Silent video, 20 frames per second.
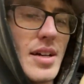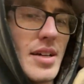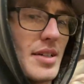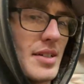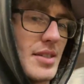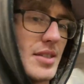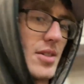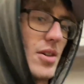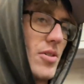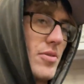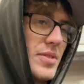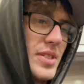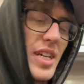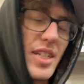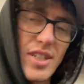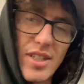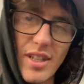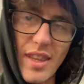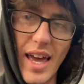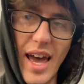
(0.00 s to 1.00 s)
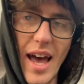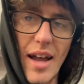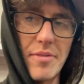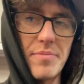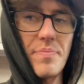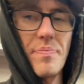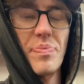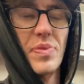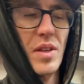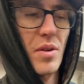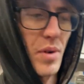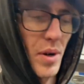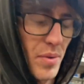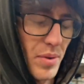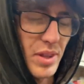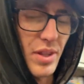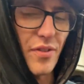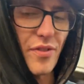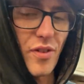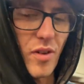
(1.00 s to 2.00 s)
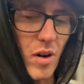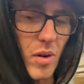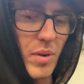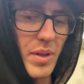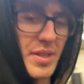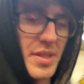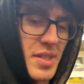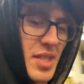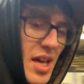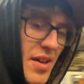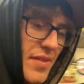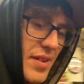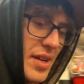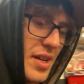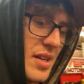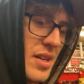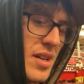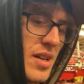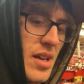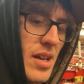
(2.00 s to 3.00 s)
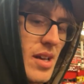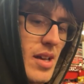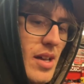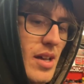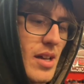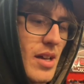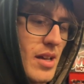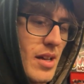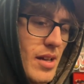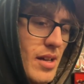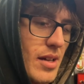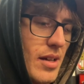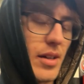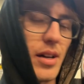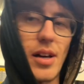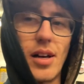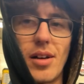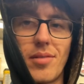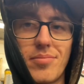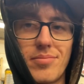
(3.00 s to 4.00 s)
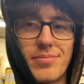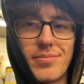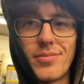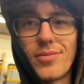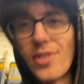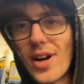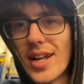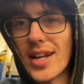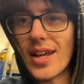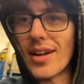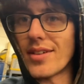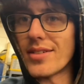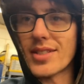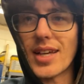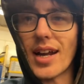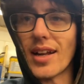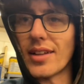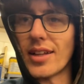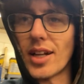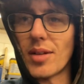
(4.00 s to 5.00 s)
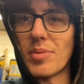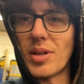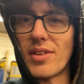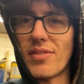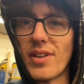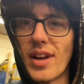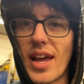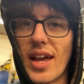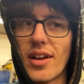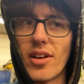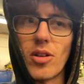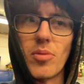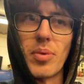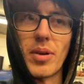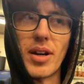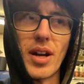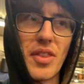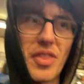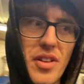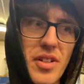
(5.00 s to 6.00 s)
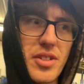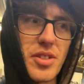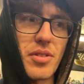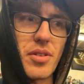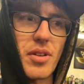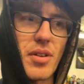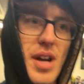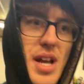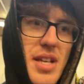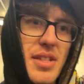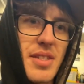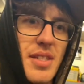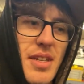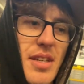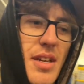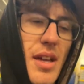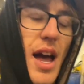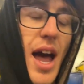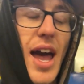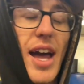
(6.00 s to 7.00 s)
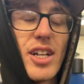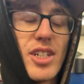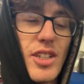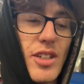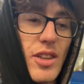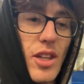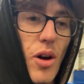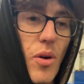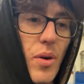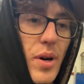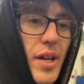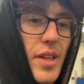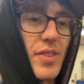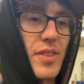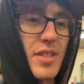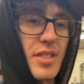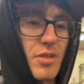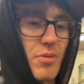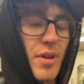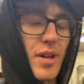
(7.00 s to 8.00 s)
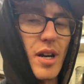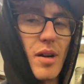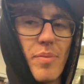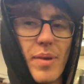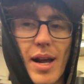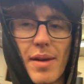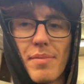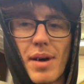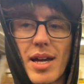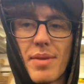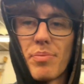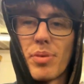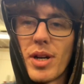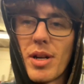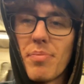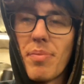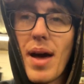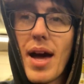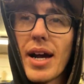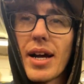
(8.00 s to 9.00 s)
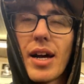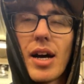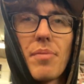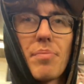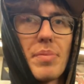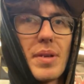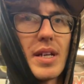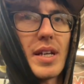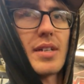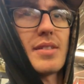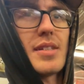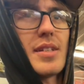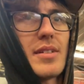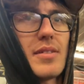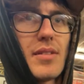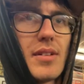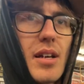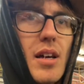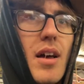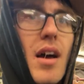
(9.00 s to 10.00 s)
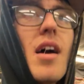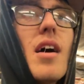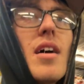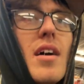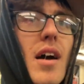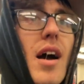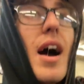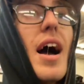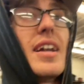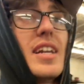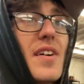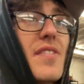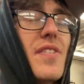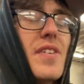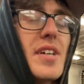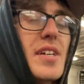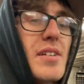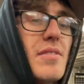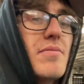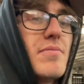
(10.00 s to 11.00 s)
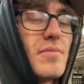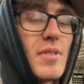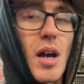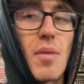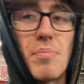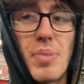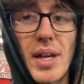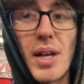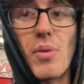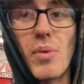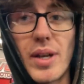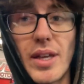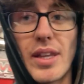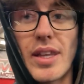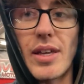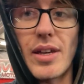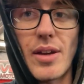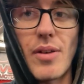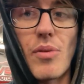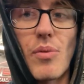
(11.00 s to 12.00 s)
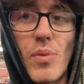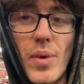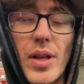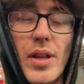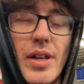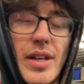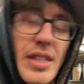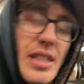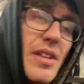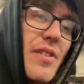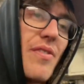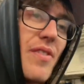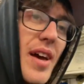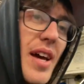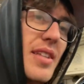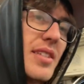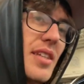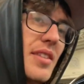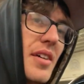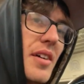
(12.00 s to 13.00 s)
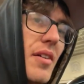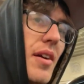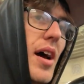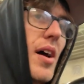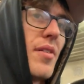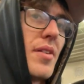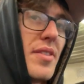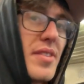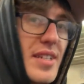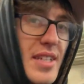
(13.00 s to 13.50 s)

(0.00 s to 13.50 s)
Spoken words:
So ditched that, went with the 417. Radiator's got a little bit of an angle, but nothing too crazy. I actually lowered it this winter, but I might put it back up because a big wheelie, it will hit the fans on the ground, and